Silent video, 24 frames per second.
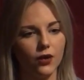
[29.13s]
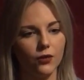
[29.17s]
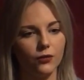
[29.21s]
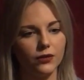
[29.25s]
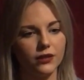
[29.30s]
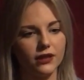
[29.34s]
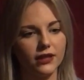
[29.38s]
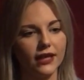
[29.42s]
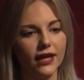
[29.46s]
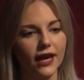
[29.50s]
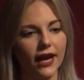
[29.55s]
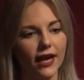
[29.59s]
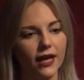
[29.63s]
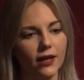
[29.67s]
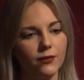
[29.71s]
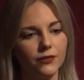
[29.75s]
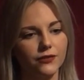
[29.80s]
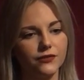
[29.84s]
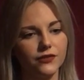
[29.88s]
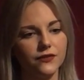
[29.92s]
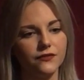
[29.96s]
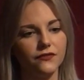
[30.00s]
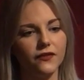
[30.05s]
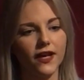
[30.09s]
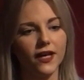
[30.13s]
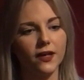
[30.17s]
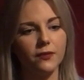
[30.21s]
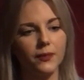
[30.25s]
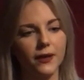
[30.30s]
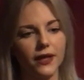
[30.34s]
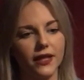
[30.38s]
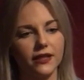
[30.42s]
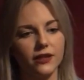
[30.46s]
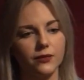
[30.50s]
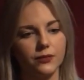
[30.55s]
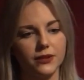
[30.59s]
with the aim of
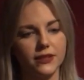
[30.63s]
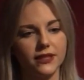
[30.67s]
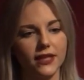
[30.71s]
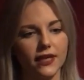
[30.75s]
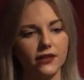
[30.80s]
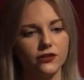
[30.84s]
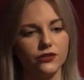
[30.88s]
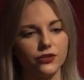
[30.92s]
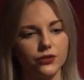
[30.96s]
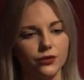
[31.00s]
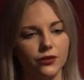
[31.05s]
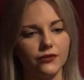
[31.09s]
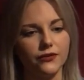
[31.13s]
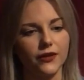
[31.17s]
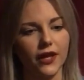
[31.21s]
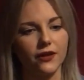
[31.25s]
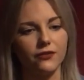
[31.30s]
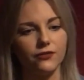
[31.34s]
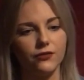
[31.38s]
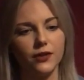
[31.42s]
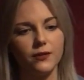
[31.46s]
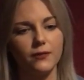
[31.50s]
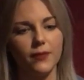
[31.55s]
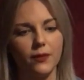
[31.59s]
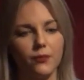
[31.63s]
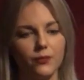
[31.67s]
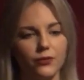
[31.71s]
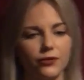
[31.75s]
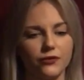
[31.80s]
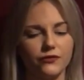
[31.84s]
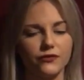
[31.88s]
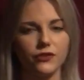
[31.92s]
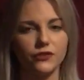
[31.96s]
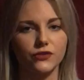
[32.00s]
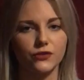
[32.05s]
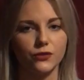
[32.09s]
developing the potential of every member
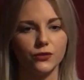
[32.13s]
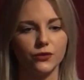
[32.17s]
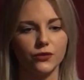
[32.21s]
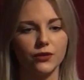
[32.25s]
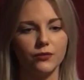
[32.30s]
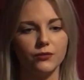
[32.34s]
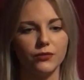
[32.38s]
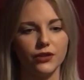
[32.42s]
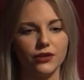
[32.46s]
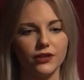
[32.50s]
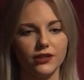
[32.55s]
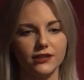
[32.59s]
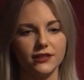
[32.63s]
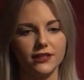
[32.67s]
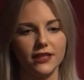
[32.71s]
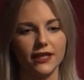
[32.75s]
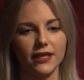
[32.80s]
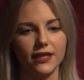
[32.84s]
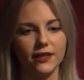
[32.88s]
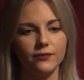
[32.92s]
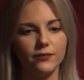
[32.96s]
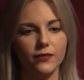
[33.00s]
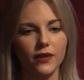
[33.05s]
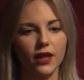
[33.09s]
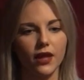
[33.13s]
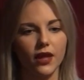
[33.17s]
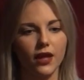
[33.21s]
of the school community